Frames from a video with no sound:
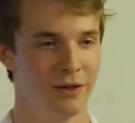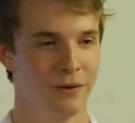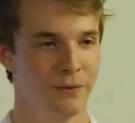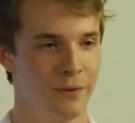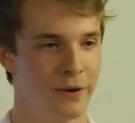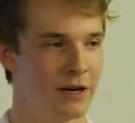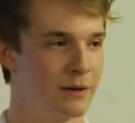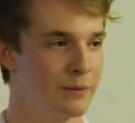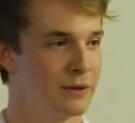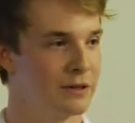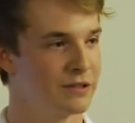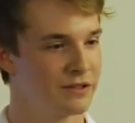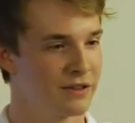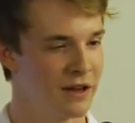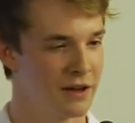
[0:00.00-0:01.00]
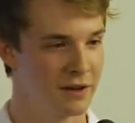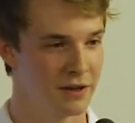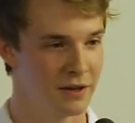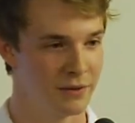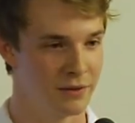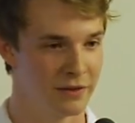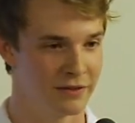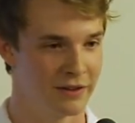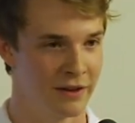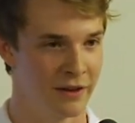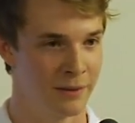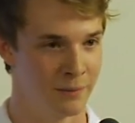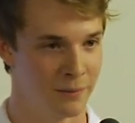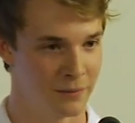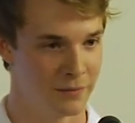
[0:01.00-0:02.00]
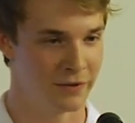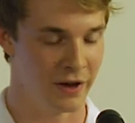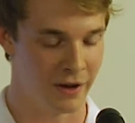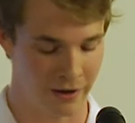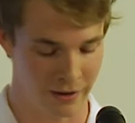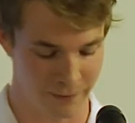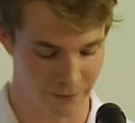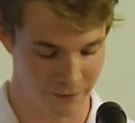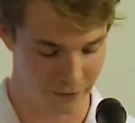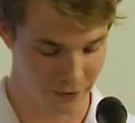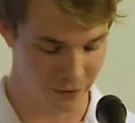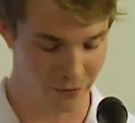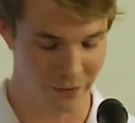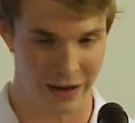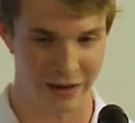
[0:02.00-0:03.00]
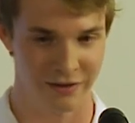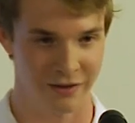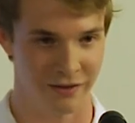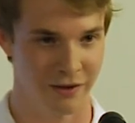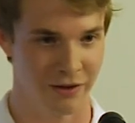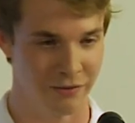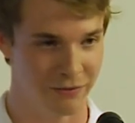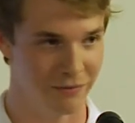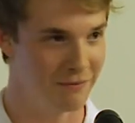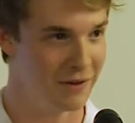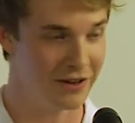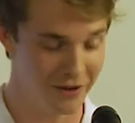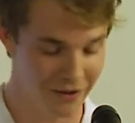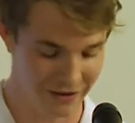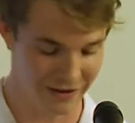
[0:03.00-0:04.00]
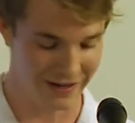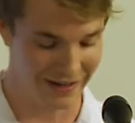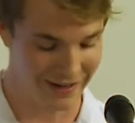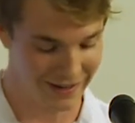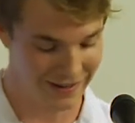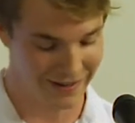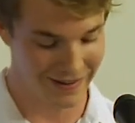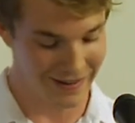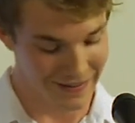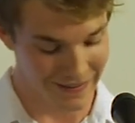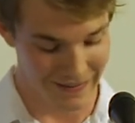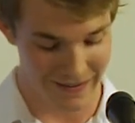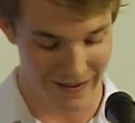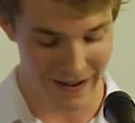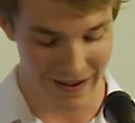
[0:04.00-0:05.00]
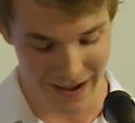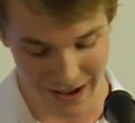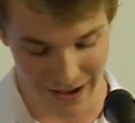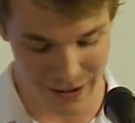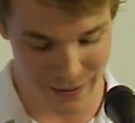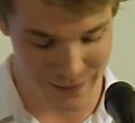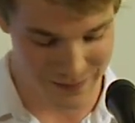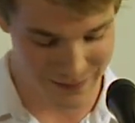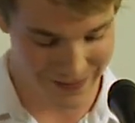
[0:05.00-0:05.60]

we're going to be stuck in the same time for the rest of eternity. Another